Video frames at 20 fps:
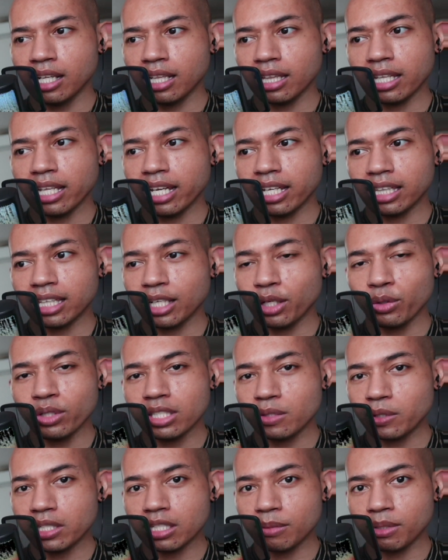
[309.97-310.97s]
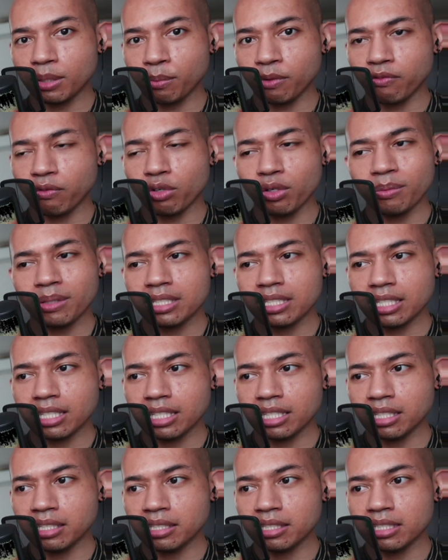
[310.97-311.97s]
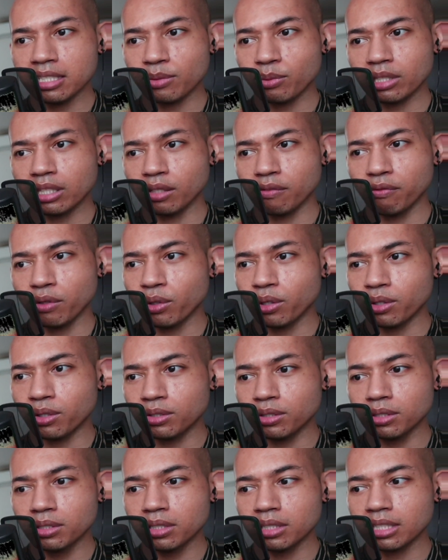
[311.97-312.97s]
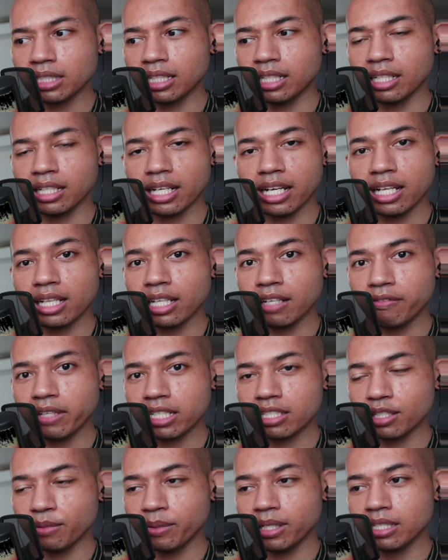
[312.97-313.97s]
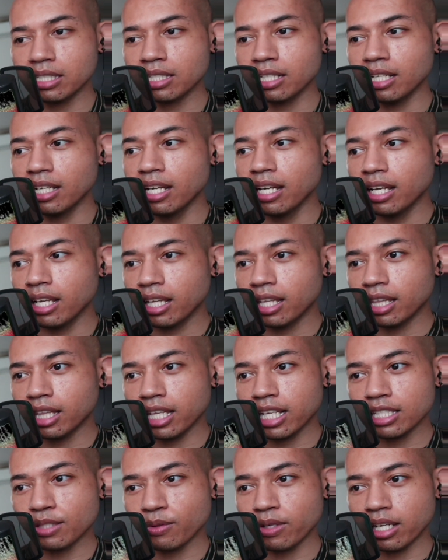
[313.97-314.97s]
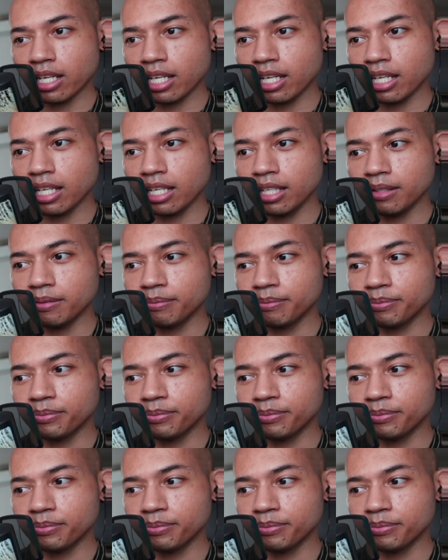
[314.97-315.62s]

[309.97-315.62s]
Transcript: Like they always switch up the performances with their vocals, and I love that so much. That's why,